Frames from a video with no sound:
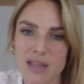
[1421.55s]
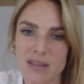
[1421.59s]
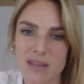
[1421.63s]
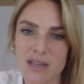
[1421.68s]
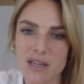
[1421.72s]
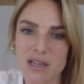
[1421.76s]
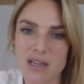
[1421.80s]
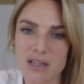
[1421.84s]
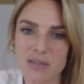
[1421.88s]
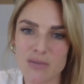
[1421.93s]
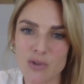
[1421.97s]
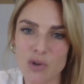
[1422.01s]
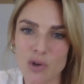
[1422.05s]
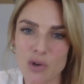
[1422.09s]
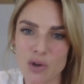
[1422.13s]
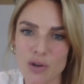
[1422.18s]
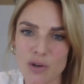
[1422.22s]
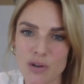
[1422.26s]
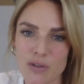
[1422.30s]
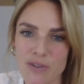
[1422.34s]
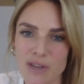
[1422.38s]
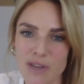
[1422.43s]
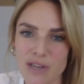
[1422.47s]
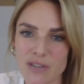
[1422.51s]
the kind of
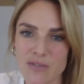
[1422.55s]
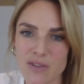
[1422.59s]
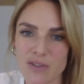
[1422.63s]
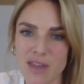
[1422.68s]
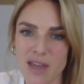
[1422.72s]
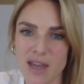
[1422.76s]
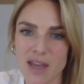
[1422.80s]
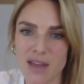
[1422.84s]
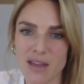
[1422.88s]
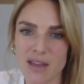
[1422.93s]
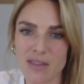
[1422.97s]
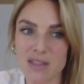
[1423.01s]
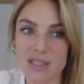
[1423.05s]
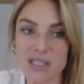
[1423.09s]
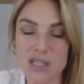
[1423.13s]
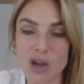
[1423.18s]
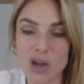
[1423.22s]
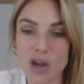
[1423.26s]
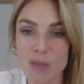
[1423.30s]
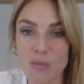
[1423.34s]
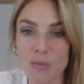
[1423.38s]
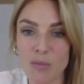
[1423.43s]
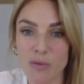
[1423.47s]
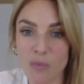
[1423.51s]
knock-on effect for that, and the
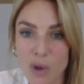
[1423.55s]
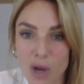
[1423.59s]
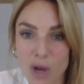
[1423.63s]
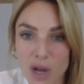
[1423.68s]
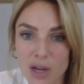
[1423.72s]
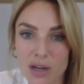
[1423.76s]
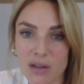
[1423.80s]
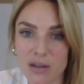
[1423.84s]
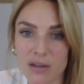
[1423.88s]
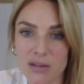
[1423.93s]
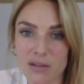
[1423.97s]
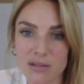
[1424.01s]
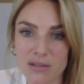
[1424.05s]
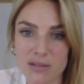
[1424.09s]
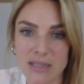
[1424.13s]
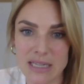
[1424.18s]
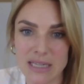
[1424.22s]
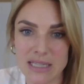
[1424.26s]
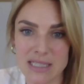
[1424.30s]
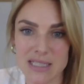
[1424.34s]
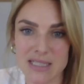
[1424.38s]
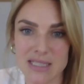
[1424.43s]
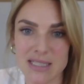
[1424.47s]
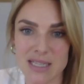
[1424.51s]
time off work
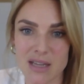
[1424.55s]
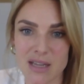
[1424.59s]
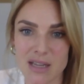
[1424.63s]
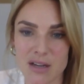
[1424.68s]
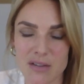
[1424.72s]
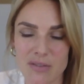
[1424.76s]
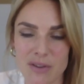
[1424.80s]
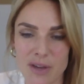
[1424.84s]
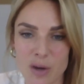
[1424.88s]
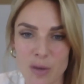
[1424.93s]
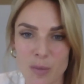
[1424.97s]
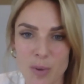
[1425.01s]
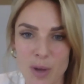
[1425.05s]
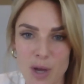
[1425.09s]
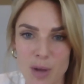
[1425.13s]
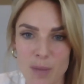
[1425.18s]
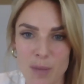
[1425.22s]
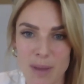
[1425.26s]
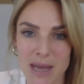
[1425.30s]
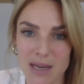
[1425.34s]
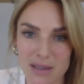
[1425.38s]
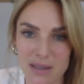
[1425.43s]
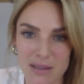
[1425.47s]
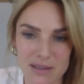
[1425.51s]
needed to kind of help her
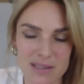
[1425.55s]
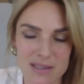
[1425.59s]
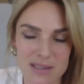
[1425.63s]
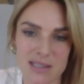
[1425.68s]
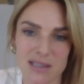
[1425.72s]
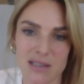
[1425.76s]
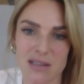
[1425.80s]
balance,